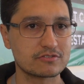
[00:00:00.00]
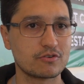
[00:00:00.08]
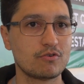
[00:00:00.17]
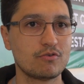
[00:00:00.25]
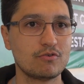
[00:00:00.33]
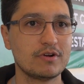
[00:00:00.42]

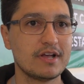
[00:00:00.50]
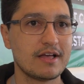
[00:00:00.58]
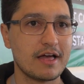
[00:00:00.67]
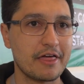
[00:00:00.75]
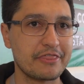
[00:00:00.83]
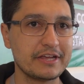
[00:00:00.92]
So
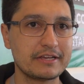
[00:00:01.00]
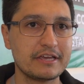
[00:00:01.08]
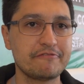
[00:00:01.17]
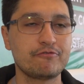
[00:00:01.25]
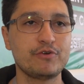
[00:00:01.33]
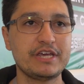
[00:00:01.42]
I think
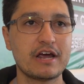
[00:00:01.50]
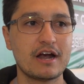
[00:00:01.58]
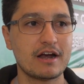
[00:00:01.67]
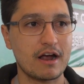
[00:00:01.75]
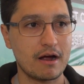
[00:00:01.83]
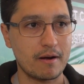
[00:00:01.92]
if we
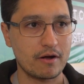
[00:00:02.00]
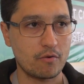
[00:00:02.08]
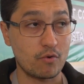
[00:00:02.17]
are uh,